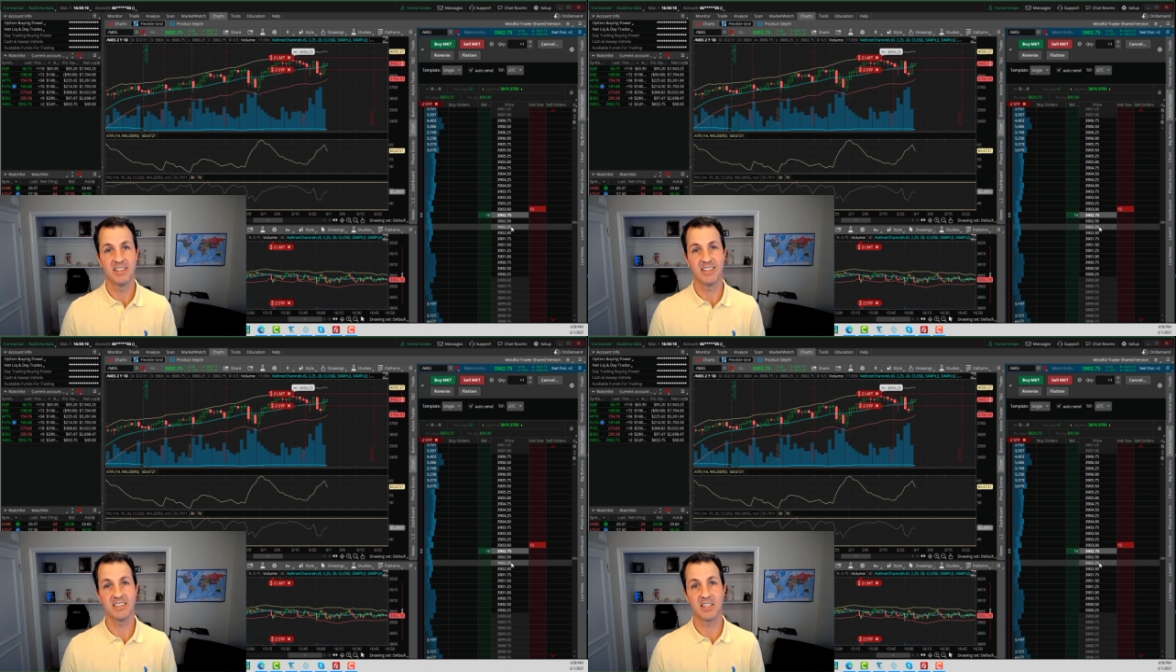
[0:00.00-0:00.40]

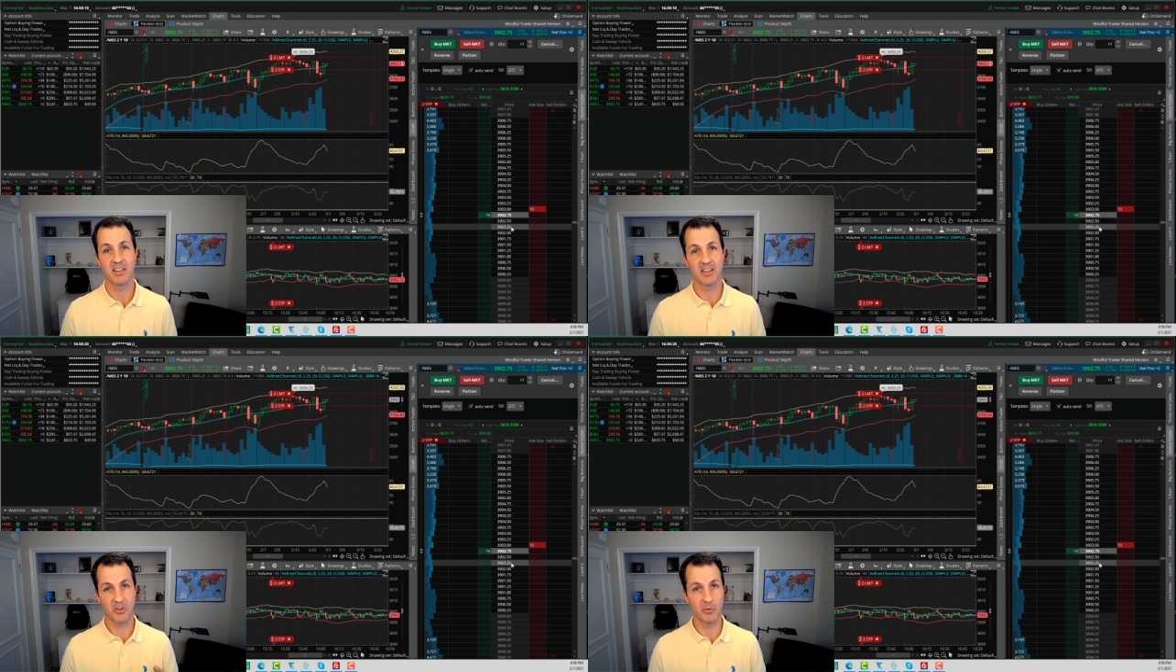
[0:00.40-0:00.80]
is at
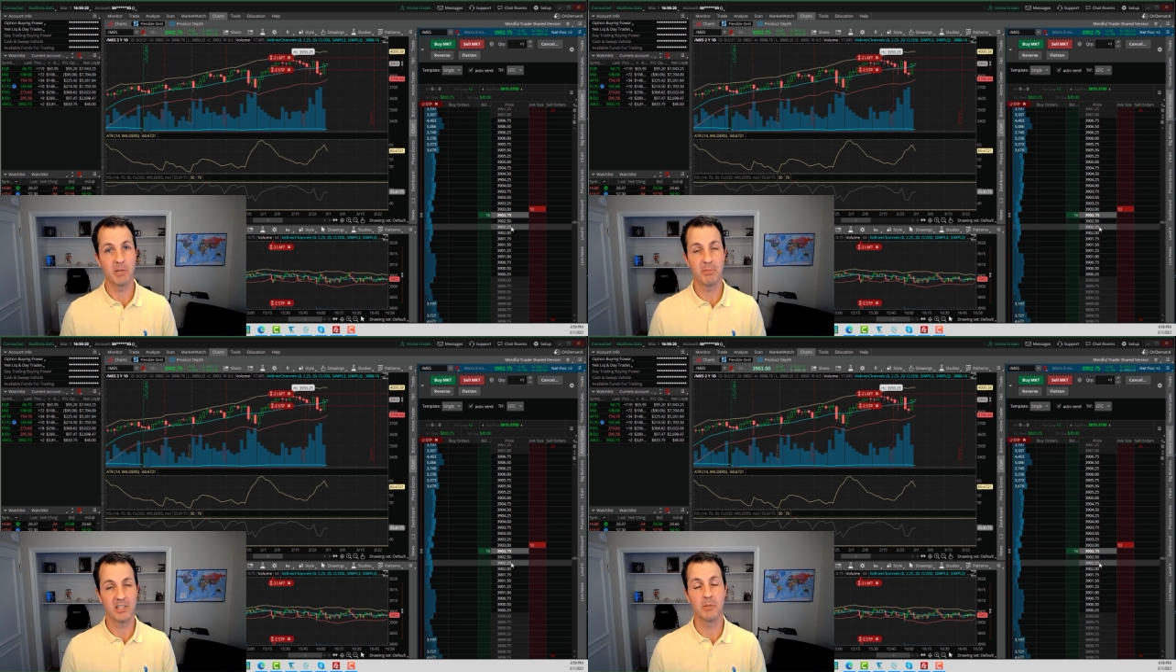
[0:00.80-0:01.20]
3
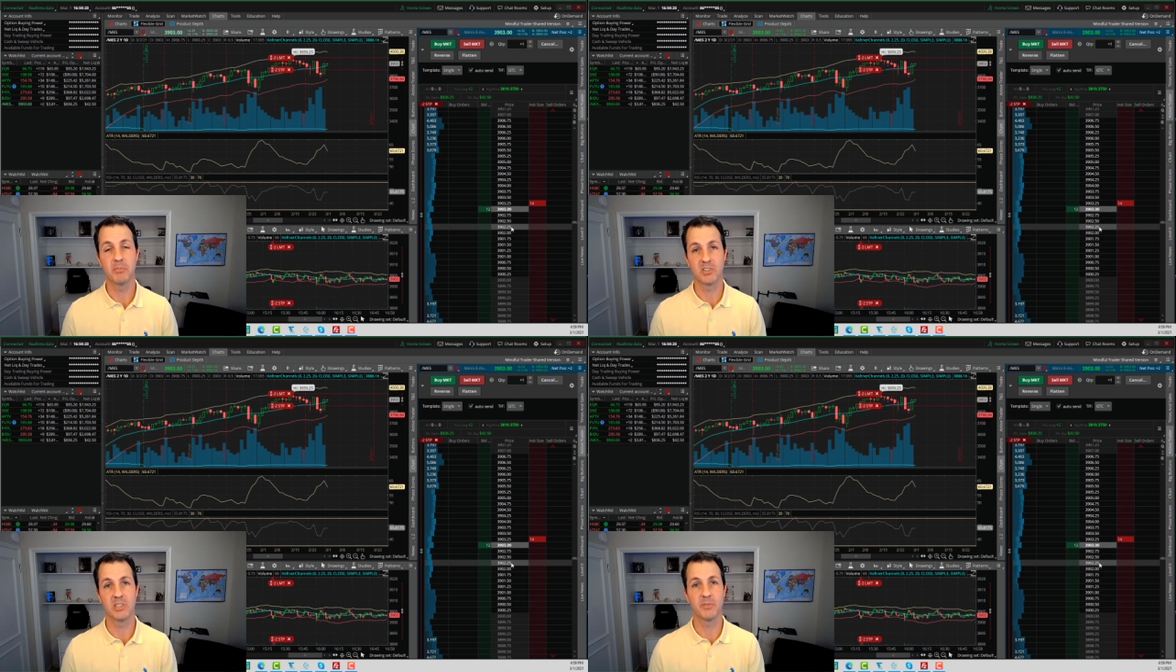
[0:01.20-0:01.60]
p.m.
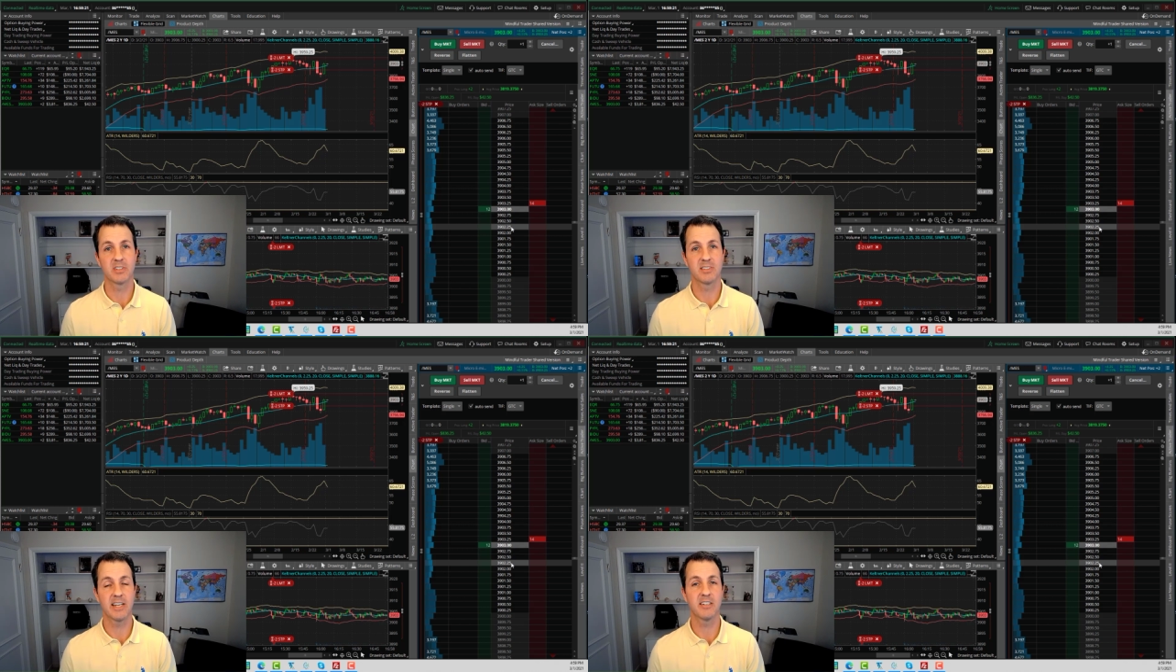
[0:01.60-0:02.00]
Pacific
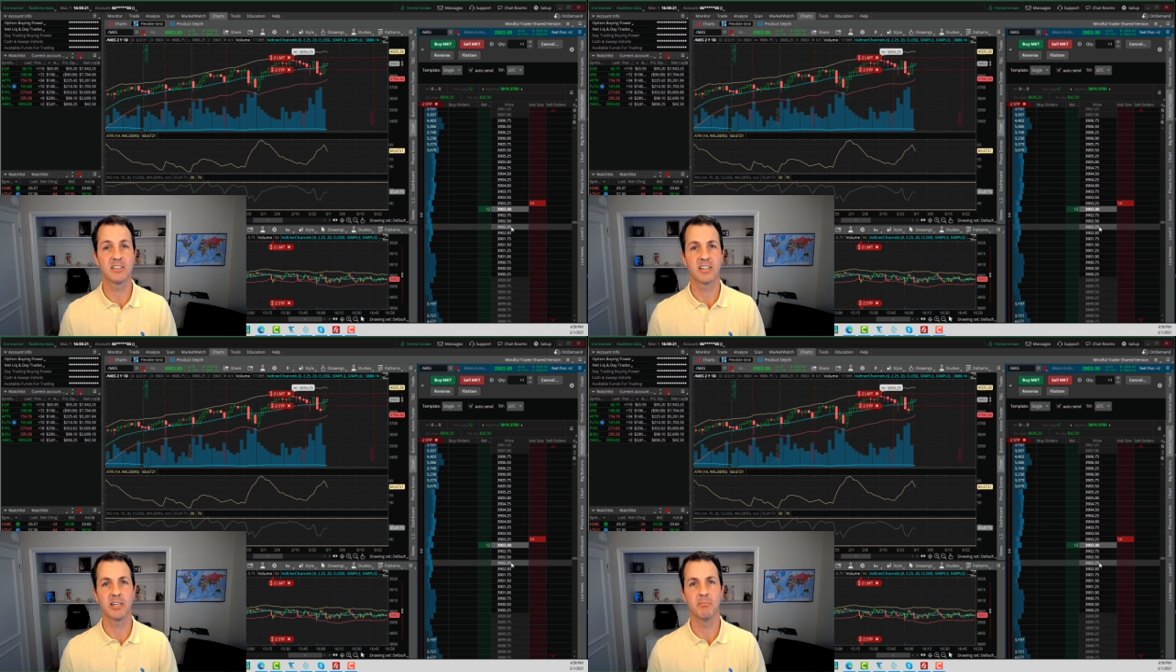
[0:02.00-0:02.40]
Standard
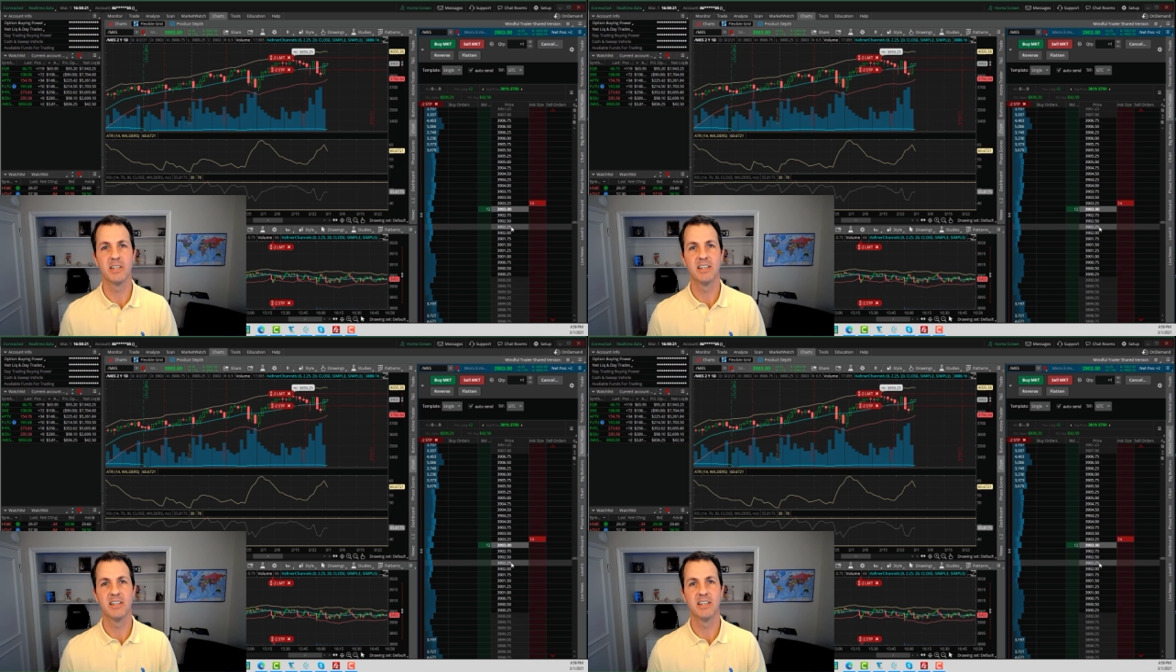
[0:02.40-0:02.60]
Time.